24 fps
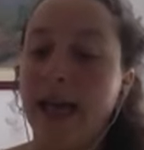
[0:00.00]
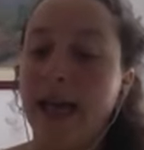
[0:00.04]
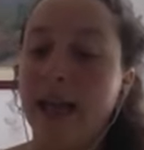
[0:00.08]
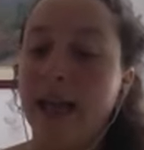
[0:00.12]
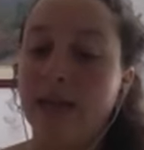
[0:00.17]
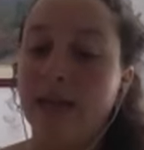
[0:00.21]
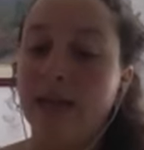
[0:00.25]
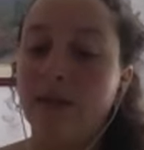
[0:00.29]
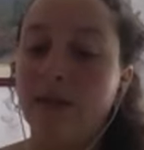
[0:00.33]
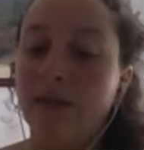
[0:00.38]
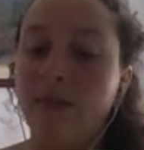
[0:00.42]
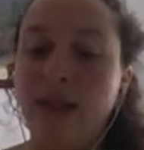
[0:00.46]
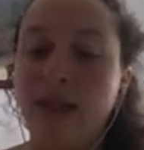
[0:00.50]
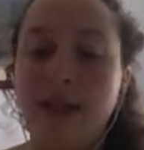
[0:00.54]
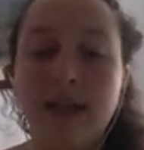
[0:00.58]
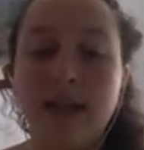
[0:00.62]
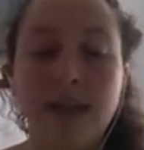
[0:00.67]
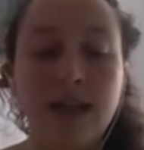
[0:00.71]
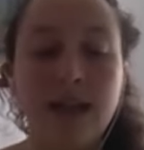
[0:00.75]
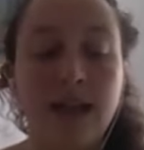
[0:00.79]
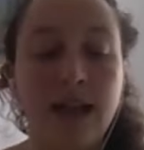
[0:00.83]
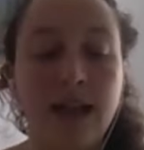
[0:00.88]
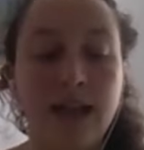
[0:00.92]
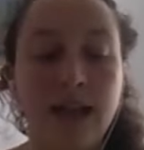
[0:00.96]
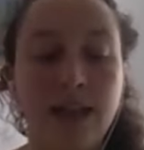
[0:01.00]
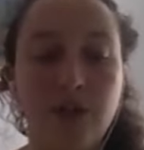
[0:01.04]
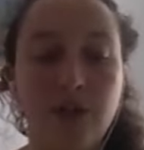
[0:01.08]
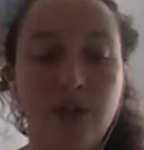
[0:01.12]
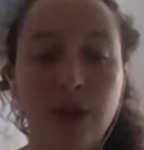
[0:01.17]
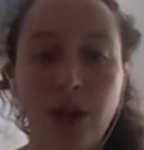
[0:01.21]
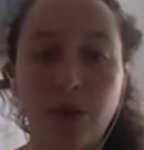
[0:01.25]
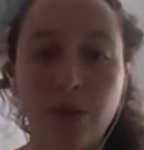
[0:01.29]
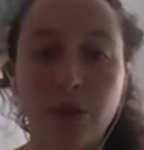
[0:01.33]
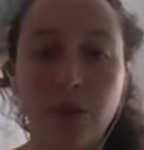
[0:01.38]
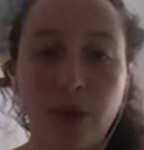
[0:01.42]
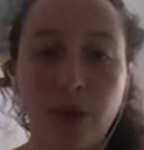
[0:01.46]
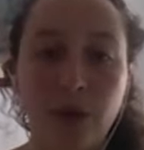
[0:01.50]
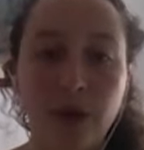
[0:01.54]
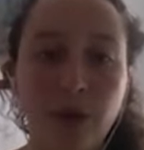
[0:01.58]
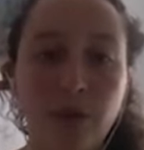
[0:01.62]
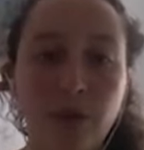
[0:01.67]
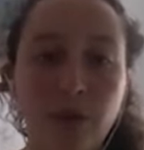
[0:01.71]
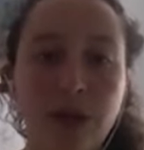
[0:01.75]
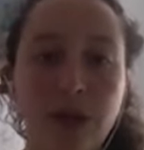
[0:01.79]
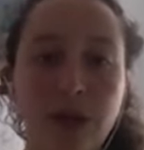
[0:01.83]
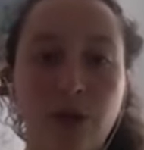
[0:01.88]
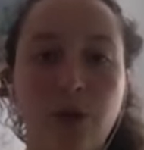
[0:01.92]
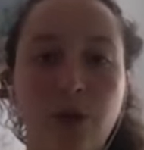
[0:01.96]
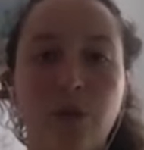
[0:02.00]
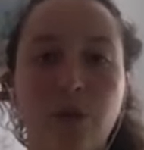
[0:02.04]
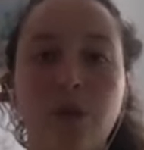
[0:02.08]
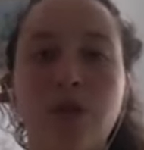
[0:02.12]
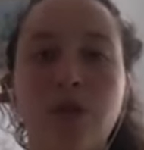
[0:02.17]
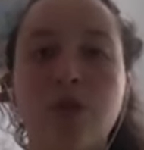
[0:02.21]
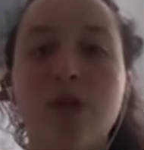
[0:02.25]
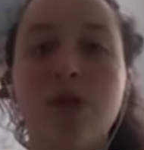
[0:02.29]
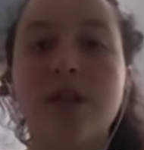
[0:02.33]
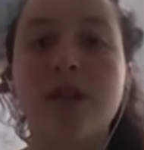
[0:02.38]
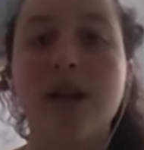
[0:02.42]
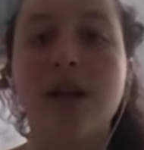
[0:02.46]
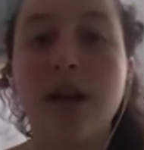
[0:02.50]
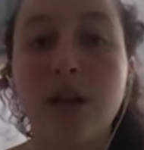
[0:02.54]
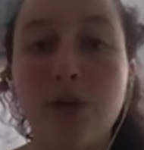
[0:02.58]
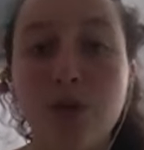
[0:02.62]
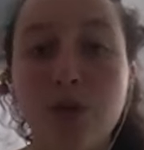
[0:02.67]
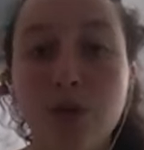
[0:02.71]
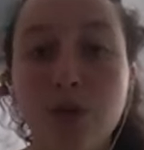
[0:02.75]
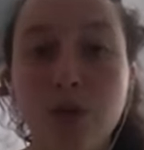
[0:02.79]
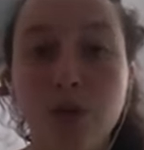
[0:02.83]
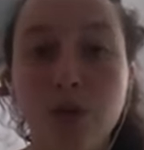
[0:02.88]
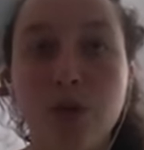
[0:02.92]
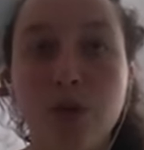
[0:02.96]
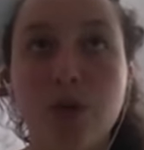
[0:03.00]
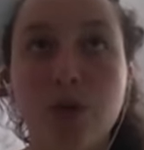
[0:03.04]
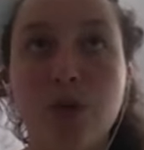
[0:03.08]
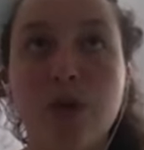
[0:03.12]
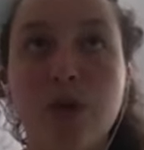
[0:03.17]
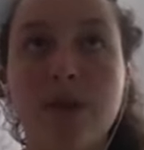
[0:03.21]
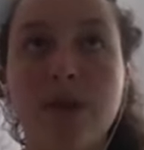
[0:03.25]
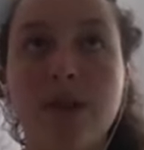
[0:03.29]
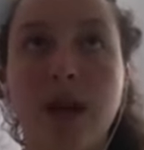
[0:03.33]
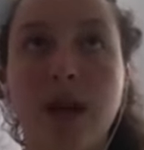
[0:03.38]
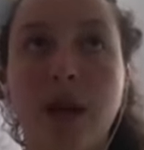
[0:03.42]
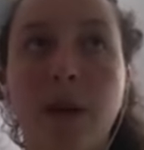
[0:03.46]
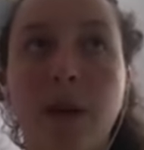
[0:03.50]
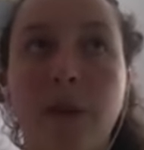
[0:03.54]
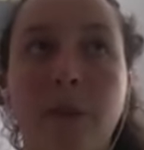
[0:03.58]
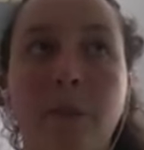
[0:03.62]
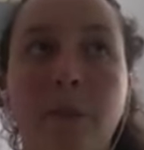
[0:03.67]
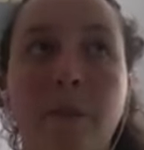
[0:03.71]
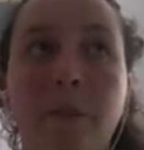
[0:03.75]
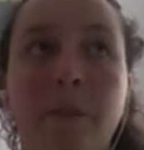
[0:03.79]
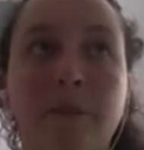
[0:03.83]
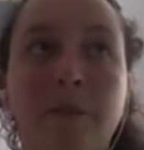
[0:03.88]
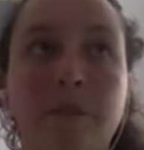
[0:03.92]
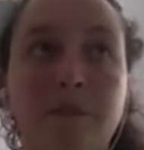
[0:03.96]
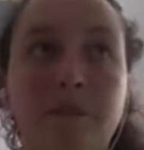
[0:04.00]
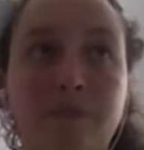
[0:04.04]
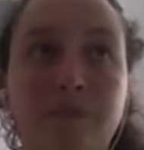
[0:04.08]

And they said, ah, in January we are going to start to do some